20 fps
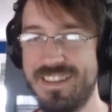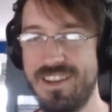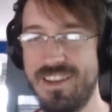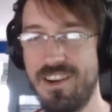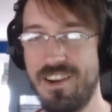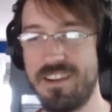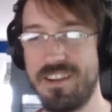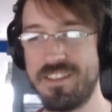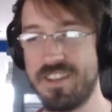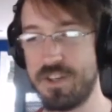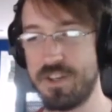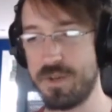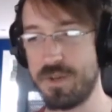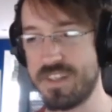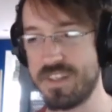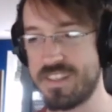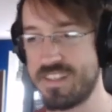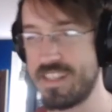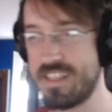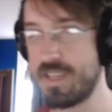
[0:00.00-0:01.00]
Oh, I thought you were gonna
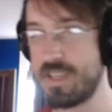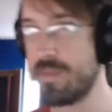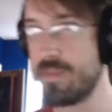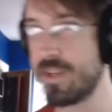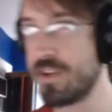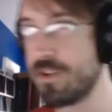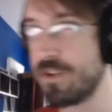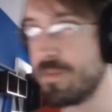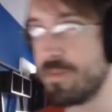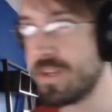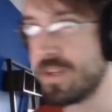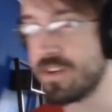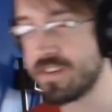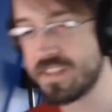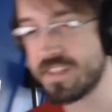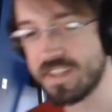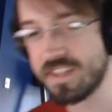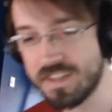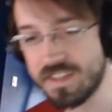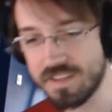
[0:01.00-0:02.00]
say bigger and better
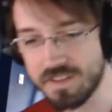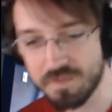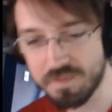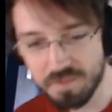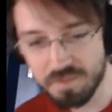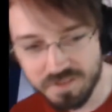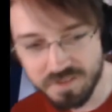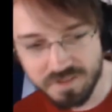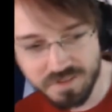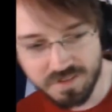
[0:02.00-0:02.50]
dickhead, but